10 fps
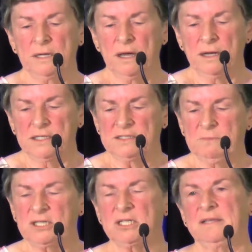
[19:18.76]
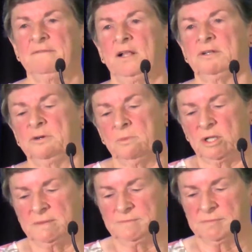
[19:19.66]
are especially
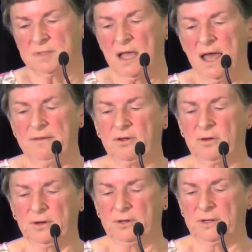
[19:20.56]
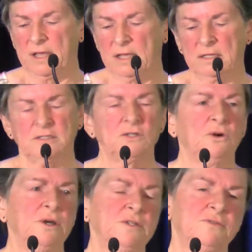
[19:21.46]
vulnerable. I've heard
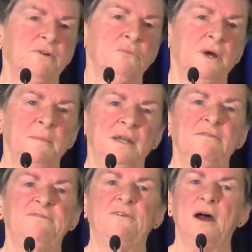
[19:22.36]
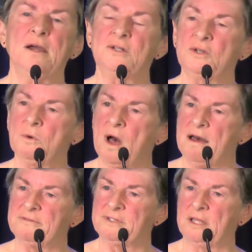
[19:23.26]
stories from women far too
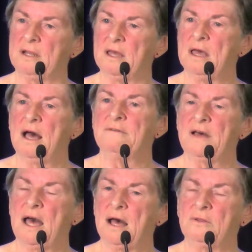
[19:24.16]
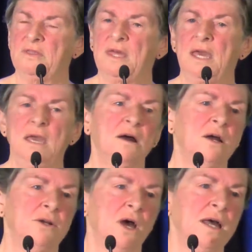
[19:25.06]
often of how they
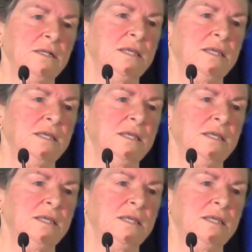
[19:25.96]
are not